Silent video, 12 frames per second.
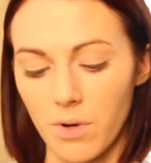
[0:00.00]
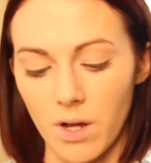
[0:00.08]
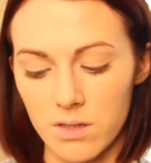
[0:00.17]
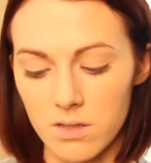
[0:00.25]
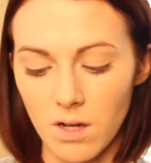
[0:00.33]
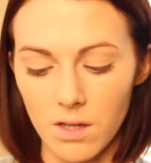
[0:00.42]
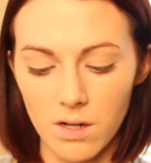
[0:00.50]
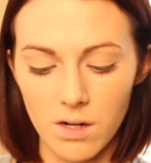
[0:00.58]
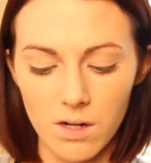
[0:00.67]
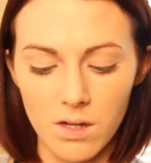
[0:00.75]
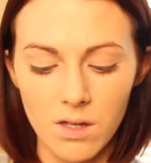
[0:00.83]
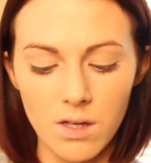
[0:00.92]
bronze
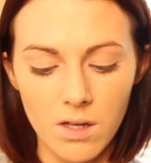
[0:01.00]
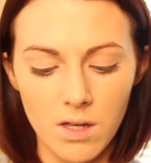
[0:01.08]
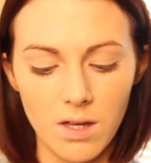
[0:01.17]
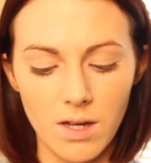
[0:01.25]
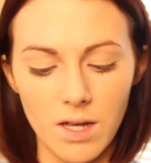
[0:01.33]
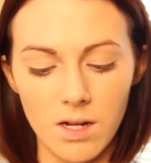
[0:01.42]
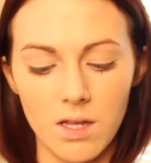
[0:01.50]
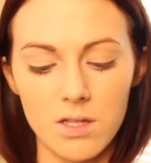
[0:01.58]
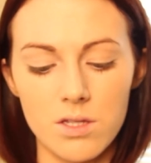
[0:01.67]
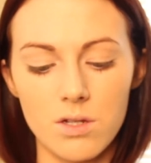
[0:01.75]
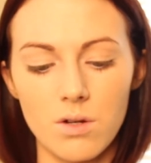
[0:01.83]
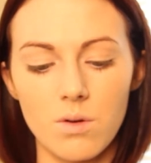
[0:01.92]
color, and I like
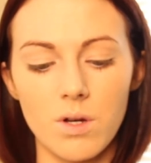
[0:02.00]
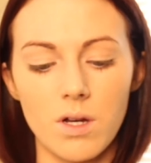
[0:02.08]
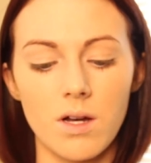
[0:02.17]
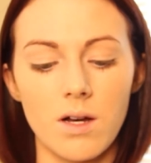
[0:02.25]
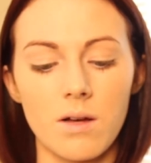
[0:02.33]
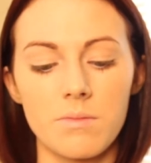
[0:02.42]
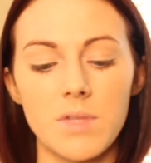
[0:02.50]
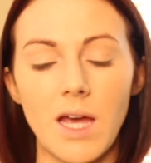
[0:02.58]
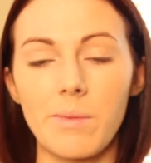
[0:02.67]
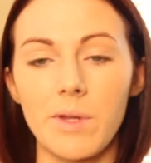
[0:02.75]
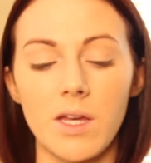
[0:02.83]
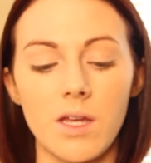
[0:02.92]
to
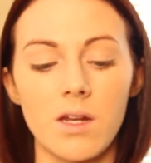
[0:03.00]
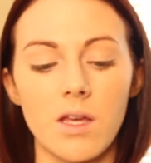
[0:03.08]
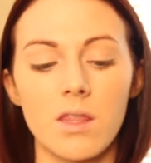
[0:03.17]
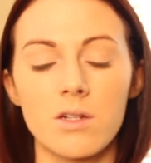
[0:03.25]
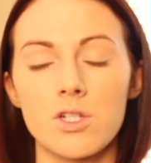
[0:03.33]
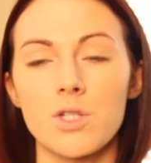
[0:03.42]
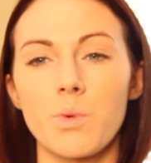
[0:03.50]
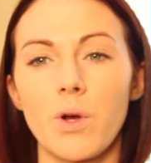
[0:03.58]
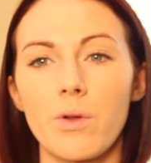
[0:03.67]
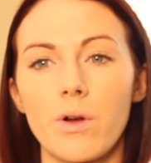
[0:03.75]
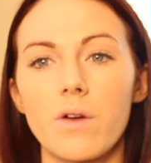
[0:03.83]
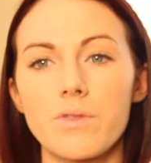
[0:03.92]
dab it in and then just
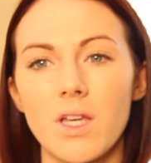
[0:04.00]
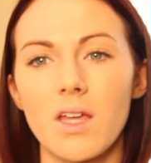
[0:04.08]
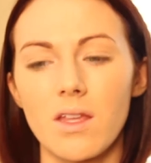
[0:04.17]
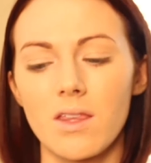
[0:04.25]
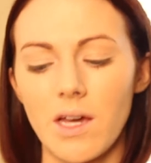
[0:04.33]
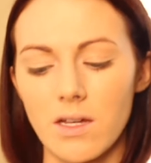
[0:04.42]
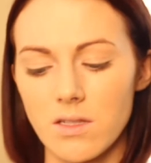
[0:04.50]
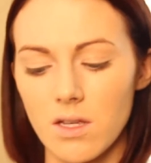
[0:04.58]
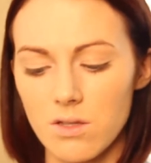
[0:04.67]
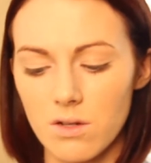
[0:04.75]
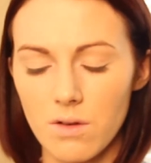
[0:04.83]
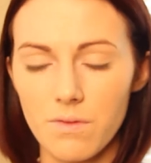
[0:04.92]
swirl it off to get like the
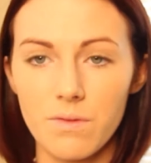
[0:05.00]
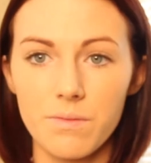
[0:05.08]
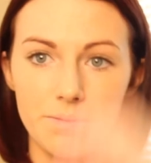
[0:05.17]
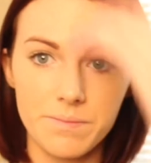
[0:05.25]
excess off,